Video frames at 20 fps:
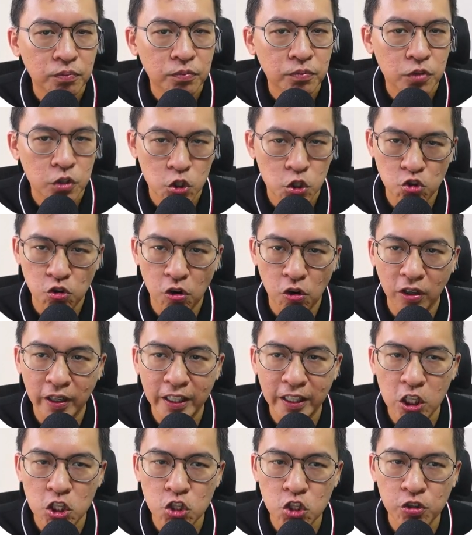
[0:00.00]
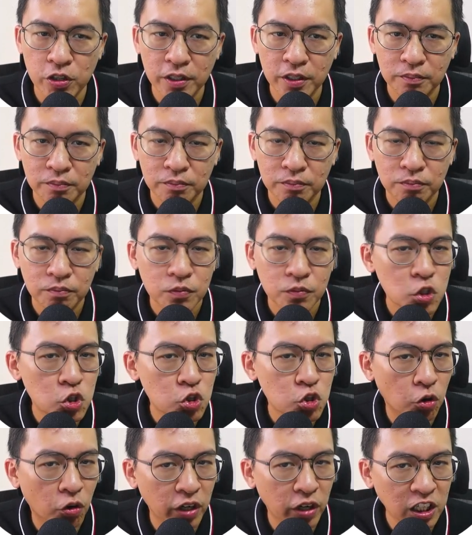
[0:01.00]
Jurong Lake District,
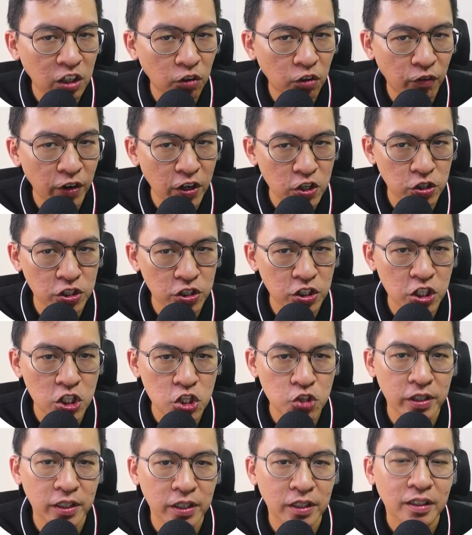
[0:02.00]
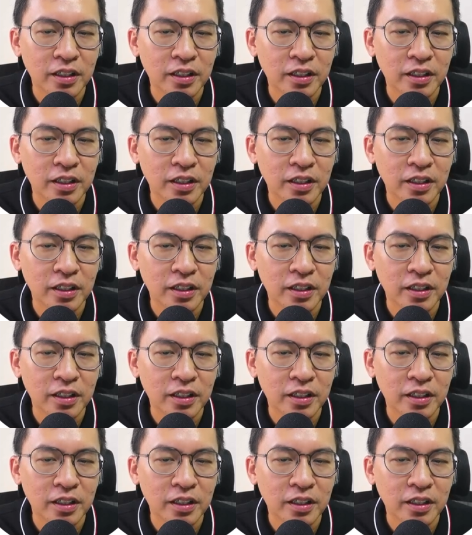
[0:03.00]
Jurong Innovation District,